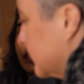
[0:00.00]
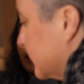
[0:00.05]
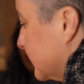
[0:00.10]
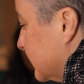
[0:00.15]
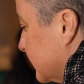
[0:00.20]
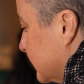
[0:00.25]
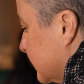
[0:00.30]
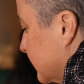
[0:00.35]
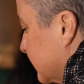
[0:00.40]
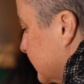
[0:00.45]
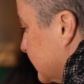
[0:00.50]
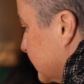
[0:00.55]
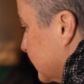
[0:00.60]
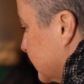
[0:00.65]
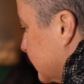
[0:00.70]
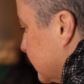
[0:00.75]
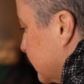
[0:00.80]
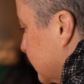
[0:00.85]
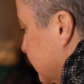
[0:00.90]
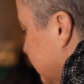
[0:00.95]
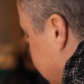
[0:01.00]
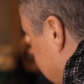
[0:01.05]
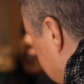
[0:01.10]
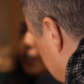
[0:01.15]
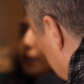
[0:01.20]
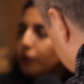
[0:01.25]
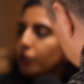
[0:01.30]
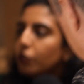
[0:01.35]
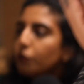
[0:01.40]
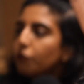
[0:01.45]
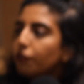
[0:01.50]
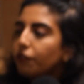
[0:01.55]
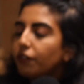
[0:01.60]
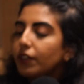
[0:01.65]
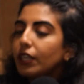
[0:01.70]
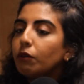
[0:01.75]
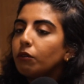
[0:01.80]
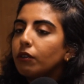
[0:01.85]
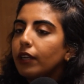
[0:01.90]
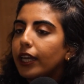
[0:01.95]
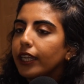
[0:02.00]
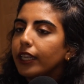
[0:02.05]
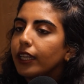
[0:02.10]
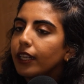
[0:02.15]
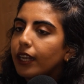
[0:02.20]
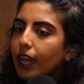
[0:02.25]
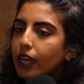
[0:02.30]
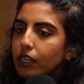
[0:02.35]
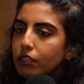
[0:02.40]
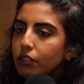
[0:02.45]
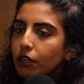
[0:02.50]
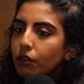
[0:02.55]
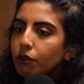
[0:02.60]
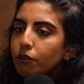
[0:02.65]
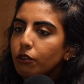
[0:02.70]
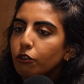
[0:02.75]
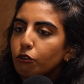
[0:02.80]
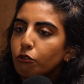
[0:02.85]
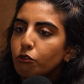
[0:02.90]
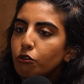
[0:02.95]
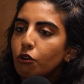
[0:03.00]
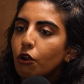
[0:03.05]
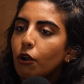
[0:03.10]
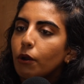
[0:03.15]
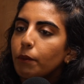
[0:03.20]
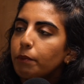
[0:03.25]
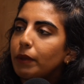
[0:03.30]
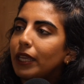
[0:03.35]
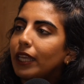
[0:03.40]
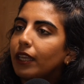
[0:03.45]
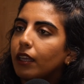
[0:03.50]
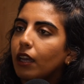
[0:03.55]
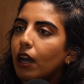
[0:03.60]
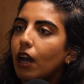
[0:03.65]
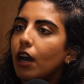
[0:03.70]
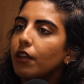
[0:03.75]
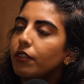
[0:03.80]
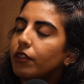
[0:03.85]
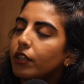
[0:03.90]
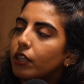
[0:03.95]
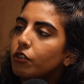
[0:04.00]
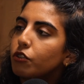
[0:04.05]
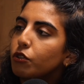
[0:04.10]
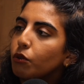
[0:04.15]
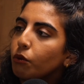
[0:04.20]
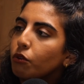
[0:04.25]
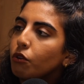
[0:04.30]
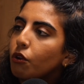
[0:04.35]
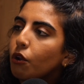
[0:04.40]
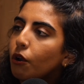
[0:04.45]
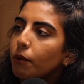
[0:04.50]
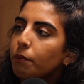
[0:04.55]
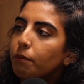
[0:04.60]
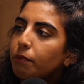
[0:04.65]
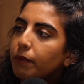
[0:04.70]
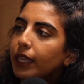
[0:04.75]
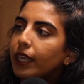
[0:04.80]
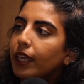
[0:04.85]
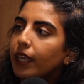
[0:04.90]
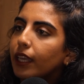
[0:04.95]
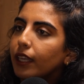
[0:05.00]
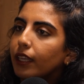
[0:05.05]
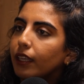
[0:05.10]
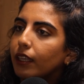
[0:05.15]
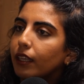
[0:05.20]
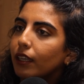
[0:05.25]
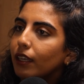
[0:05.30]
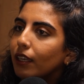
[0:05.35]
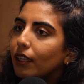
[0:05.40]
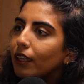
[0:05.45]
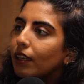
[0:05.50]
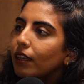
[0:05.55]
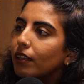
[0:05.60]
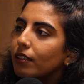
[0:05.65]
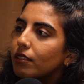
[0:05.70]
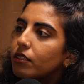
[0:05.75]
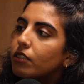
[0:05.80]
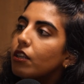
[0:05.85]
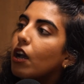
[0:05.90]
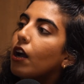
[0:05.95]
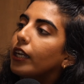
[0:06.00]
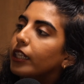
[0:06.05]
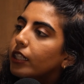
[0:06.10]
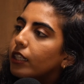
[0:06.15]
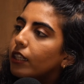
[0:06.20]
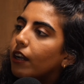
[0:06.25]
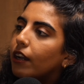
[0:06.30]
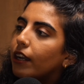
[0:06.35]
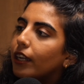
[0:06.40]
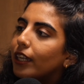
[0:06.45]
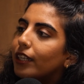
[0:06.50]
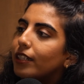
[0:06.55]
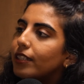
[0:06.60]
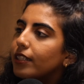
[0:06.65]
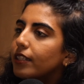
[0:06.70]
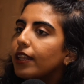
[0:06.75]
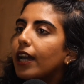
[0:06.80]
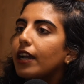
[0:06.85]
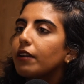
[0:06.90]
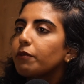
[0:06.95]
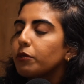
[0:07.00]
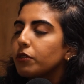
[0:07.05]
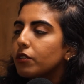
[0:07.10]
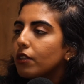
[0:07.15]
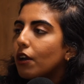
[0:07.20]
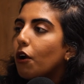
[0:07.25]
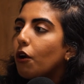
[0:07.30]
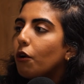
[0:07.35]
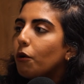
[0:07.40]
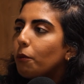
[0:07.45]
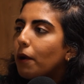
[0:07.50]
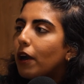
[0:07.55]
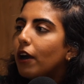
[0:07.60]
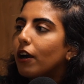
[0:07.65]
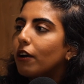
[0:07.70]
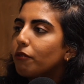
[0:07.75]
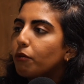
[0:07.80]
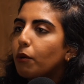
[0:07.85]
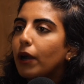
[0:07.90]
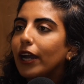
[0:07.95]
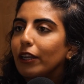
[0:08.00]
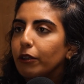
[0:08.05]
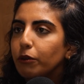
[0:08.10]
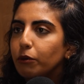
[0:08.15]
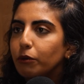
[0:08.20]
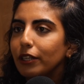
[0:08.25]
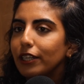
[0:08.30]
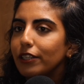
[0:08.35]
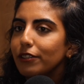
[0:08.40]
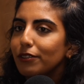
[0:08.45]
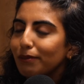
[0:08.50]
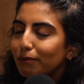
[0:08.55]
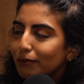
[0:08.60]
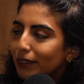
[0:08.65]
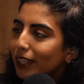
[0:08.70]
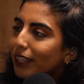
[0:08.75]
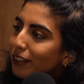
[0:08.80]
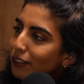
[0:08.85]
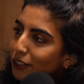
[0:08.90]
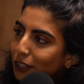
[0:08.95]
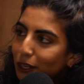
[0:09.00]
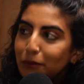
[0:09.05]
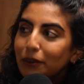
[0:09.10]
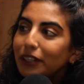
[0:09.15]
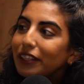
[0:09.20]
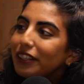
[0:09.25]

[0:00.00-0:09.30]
and you feel like an adult. You're not being othered, you're not being sidelined, and that was the whole part of why I call it sober